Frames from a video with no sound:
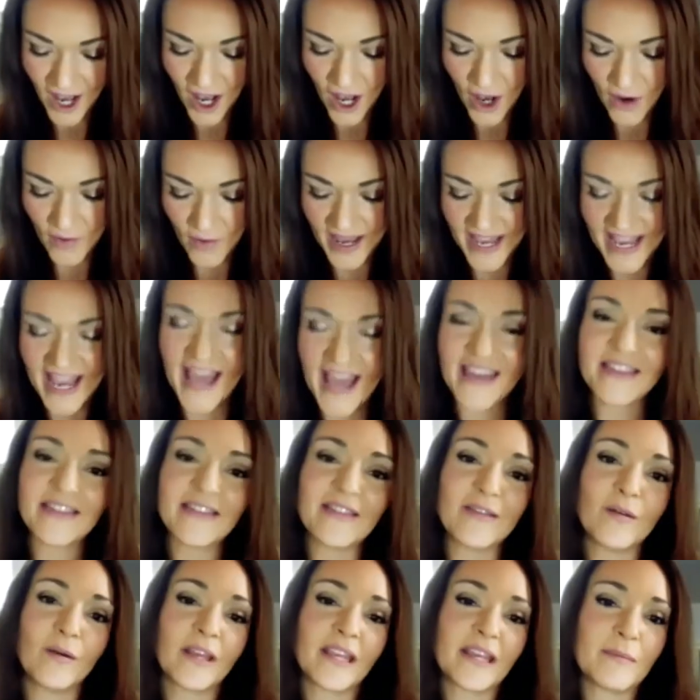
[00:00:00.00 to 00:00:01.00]
Okay.
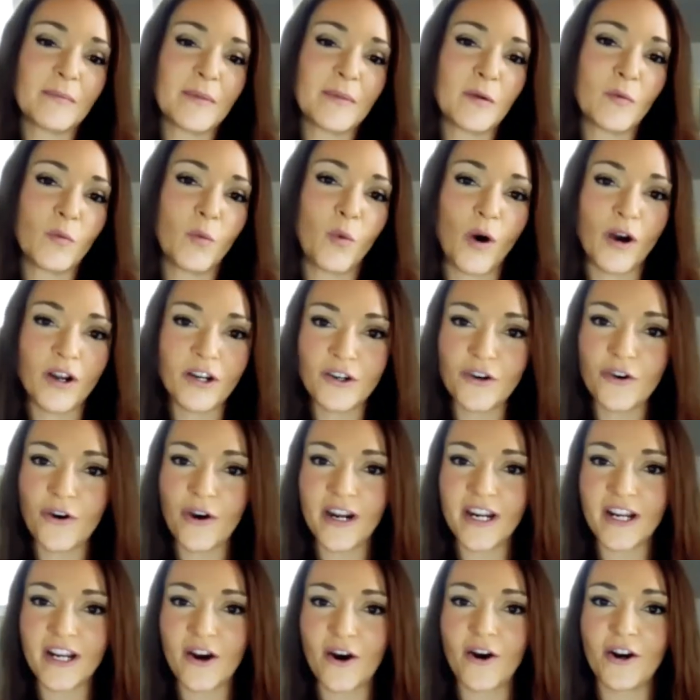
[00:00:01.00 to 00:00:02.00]
And give me one
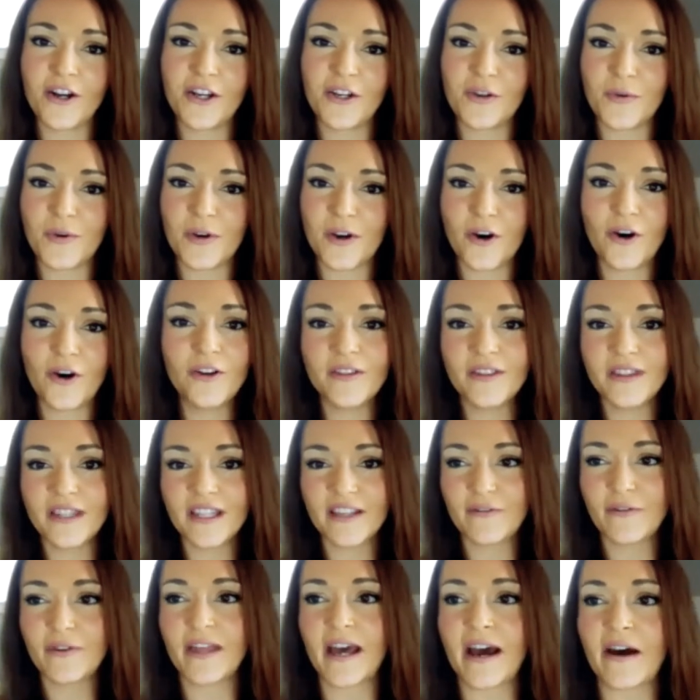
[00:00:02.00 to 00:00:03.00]
credit card you couldn't live
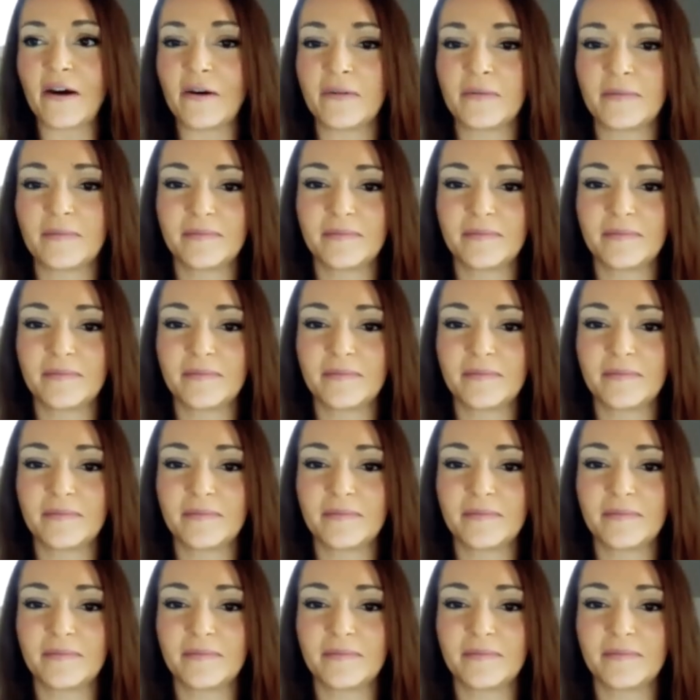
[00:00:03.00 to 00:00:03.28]
without.